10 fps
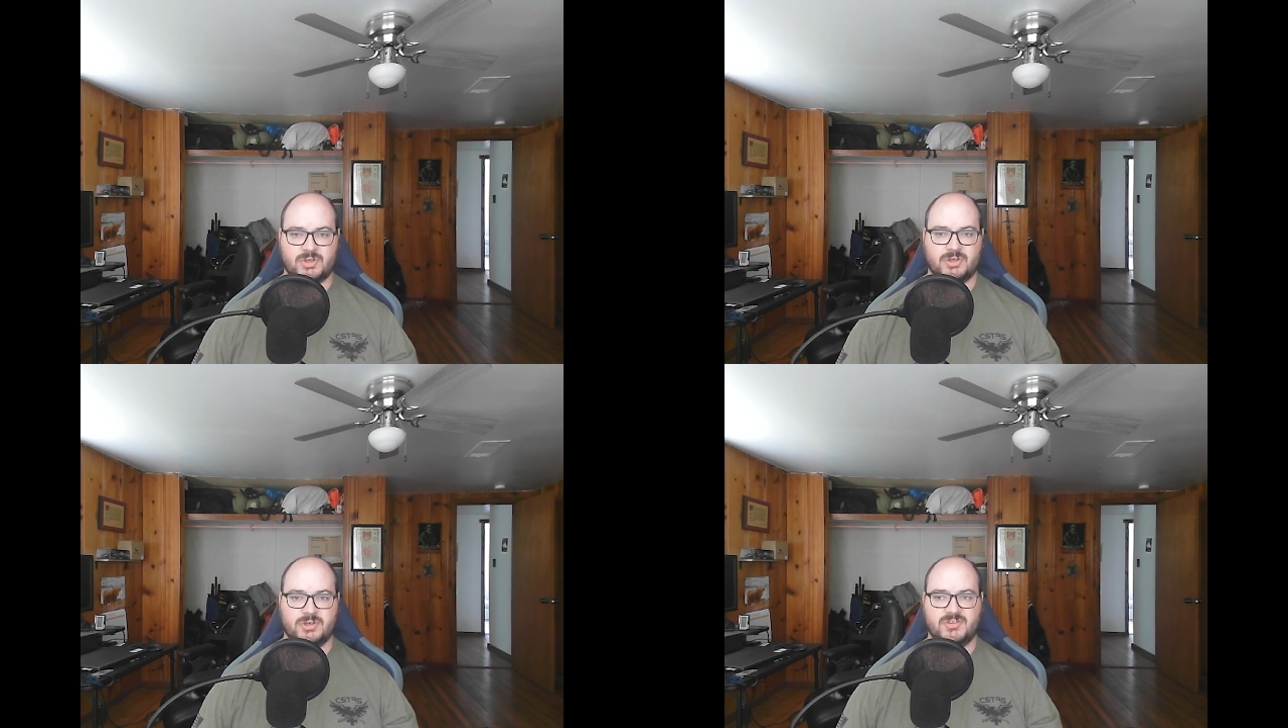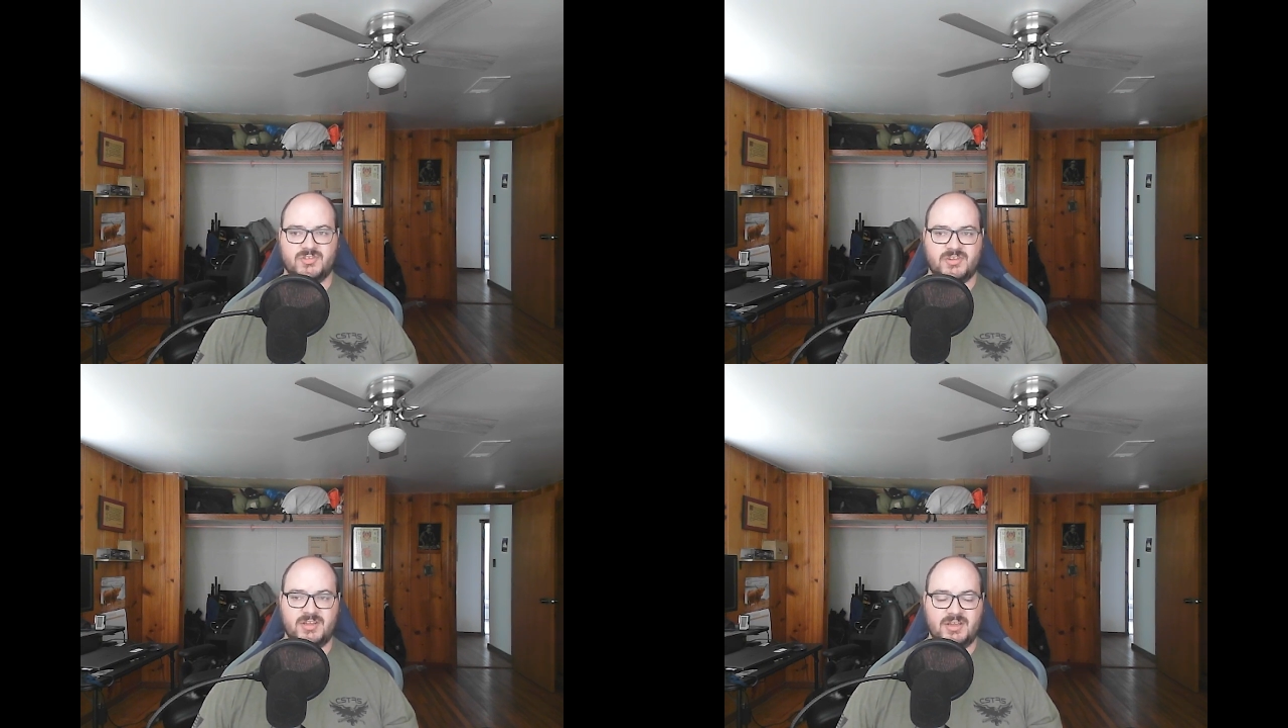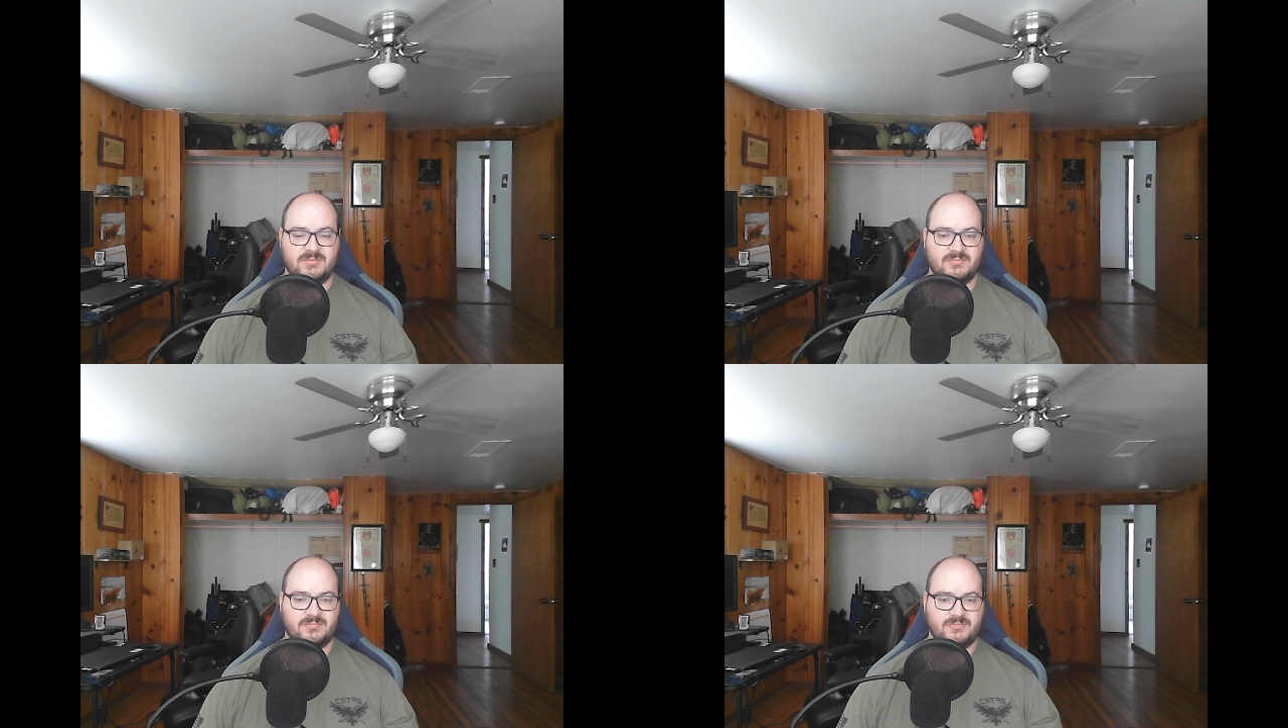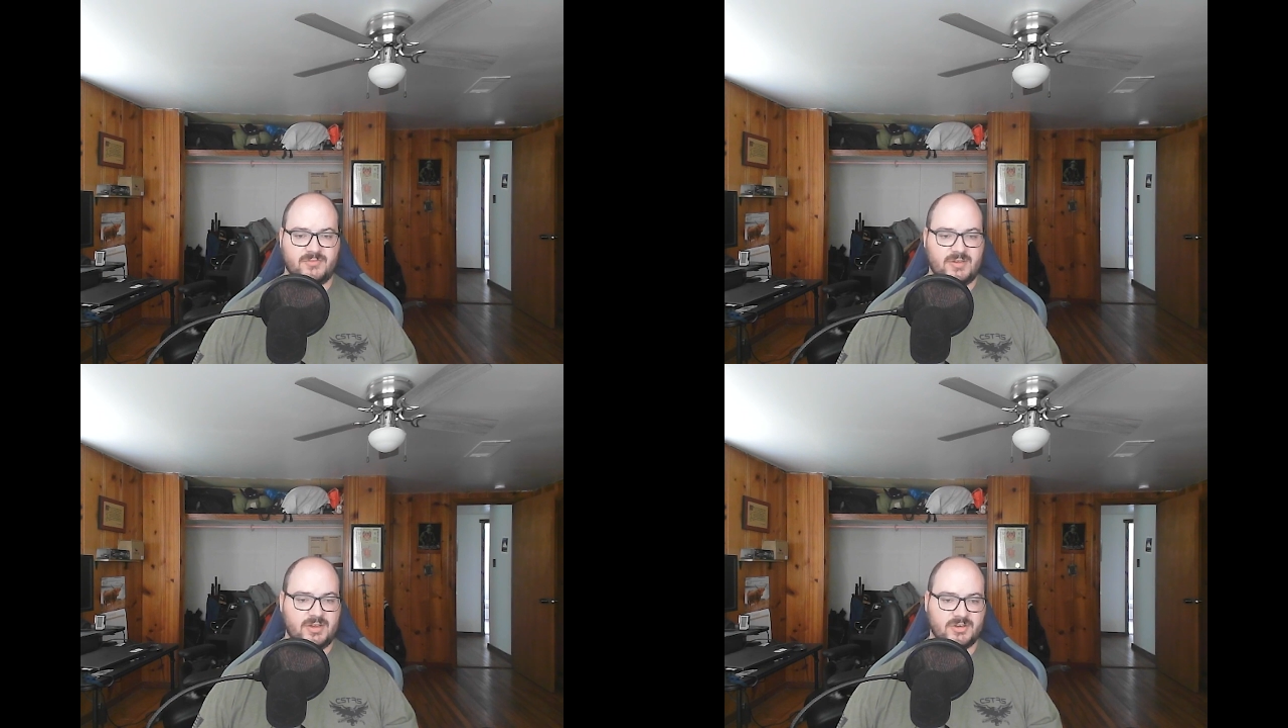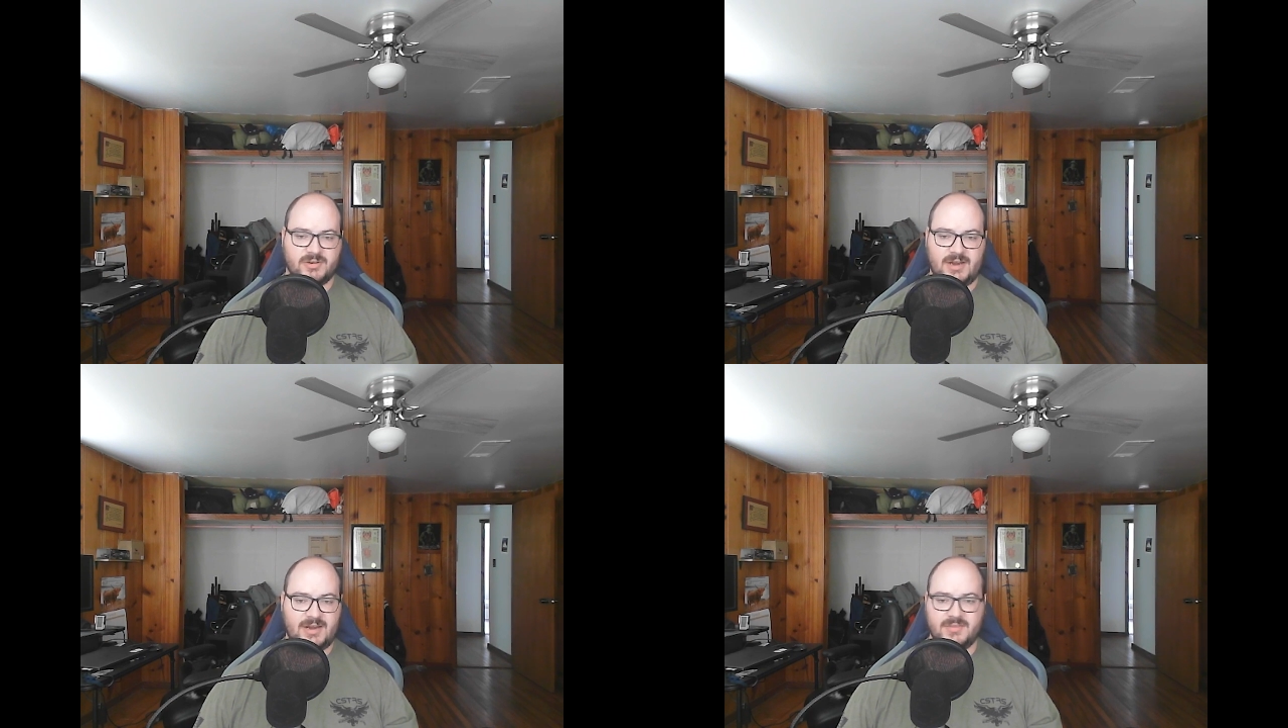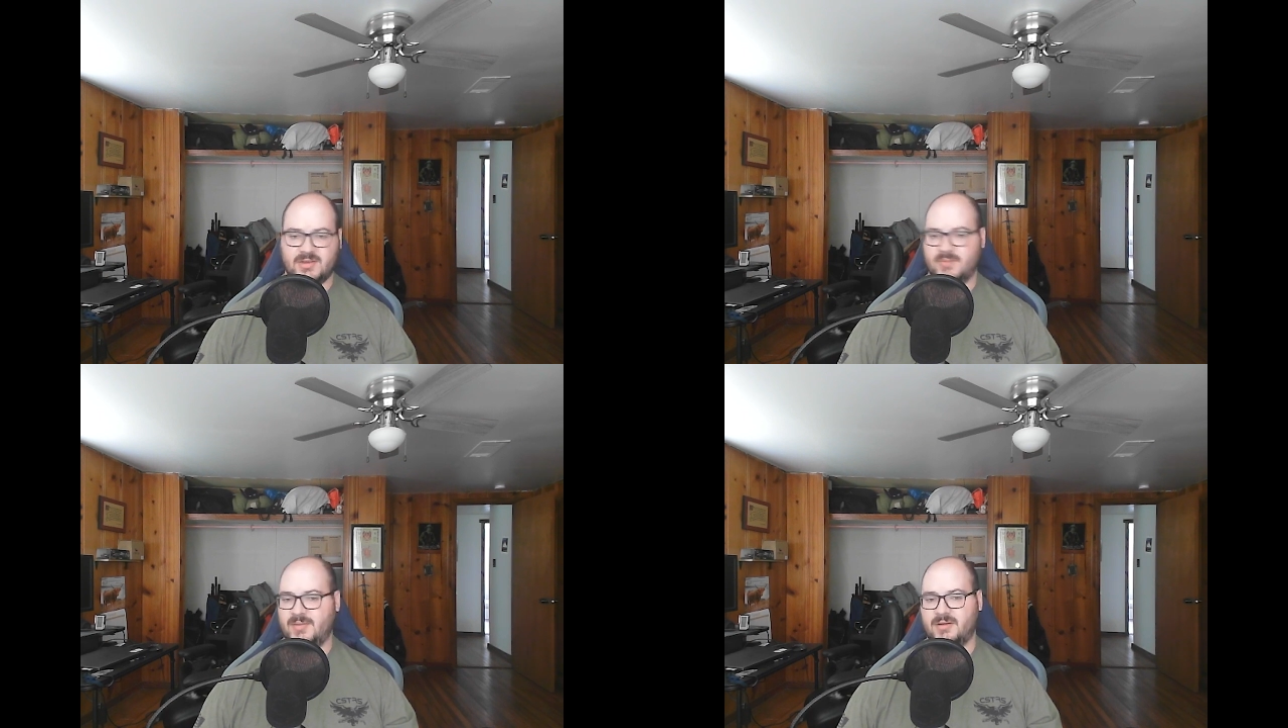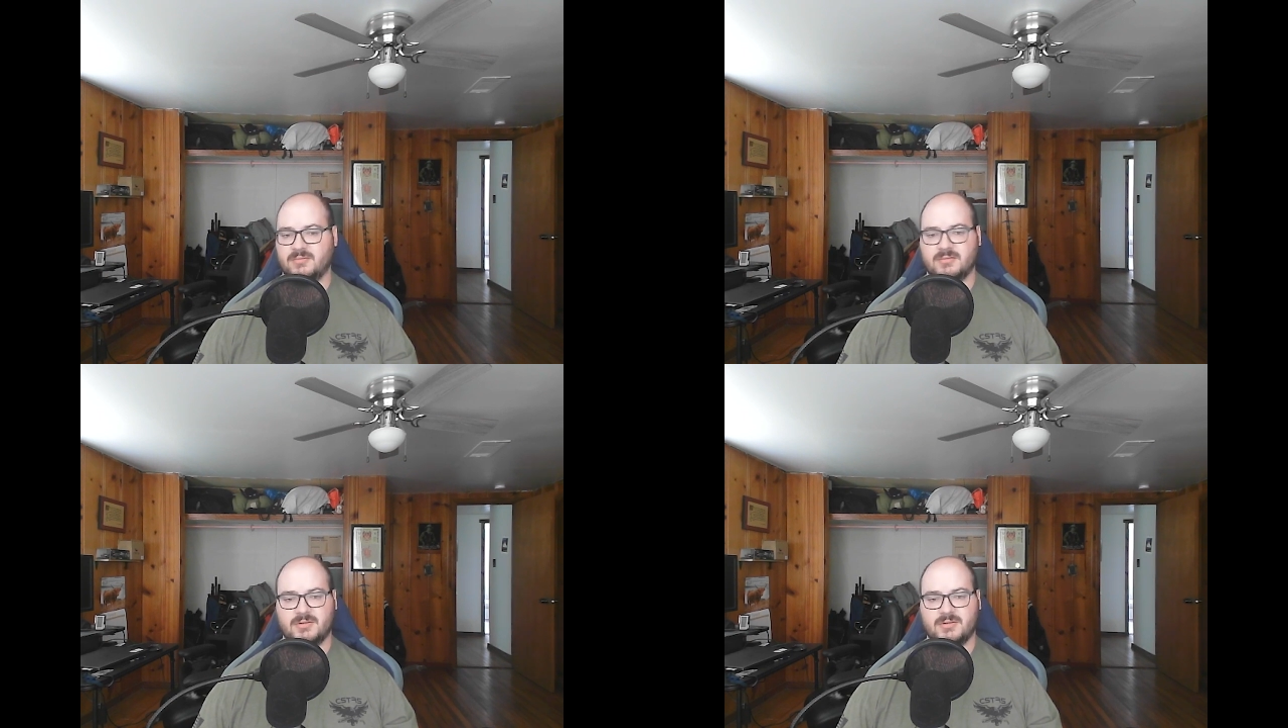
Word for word: urgency and fear anything about.